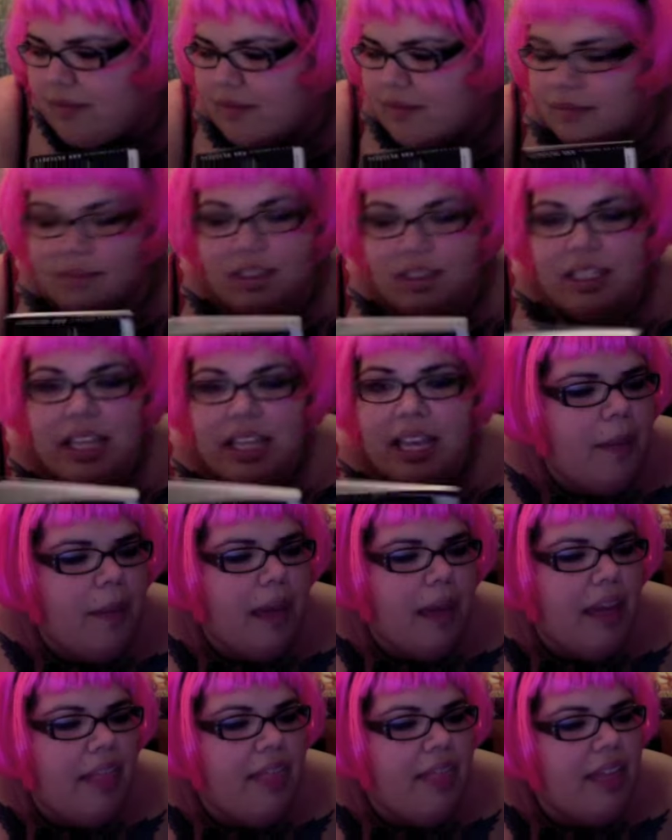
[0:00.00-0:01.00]
say.
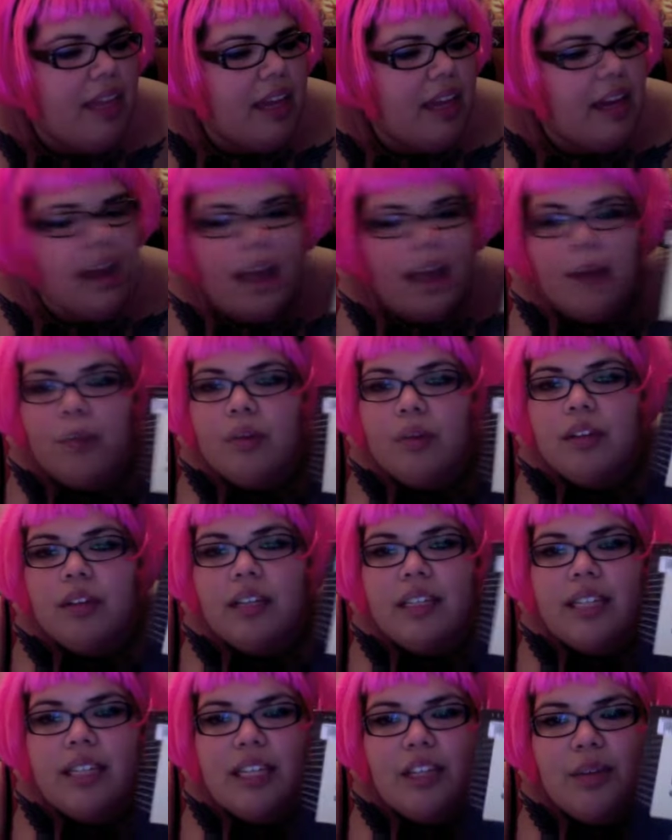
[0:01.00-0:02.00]
And then I will
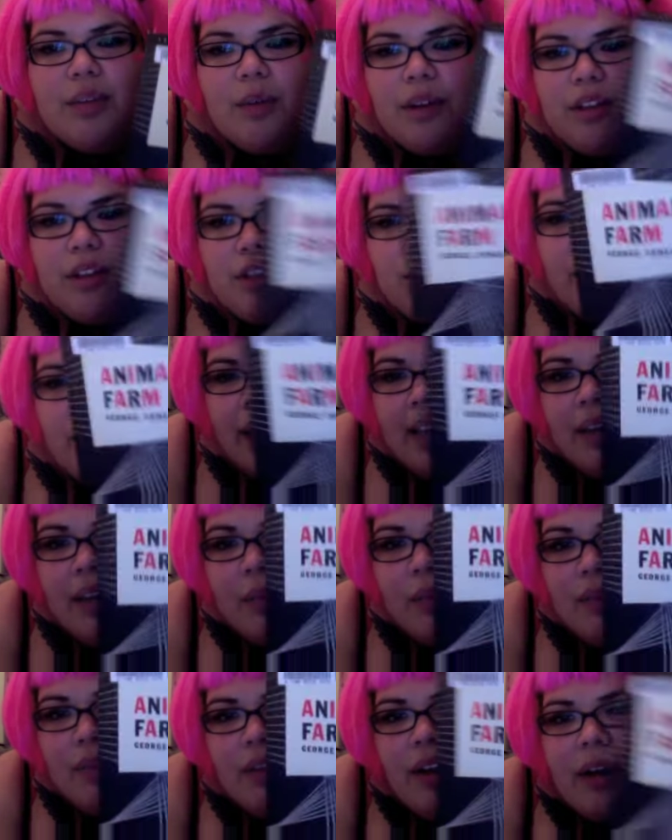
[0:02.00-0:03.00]
continue on to
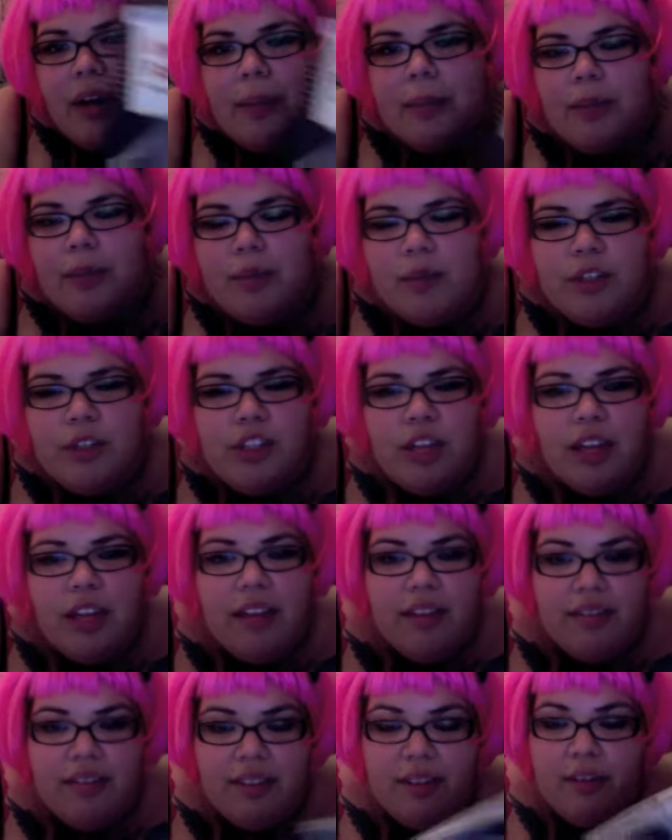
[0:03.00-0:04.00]
Animal Farm, which I
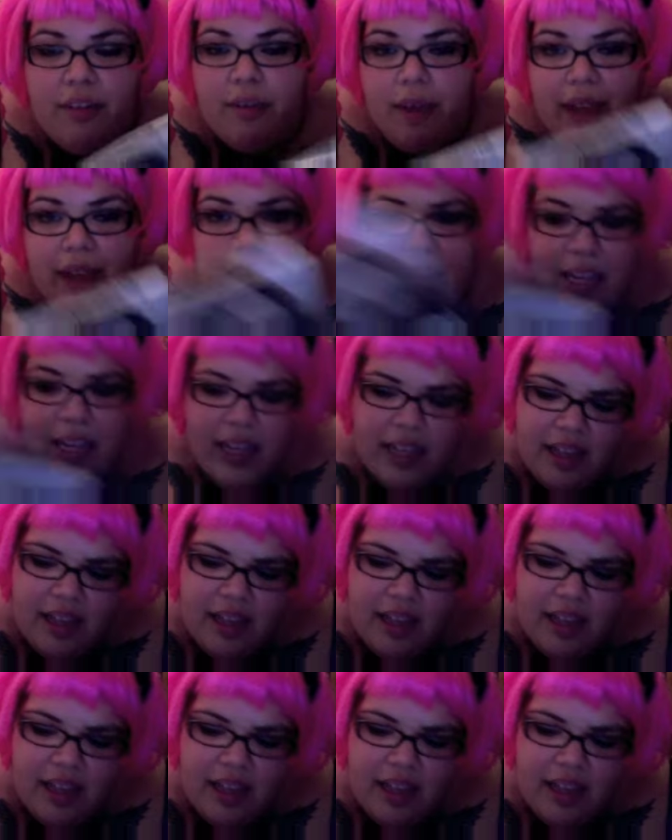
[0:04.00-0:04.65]
have never read.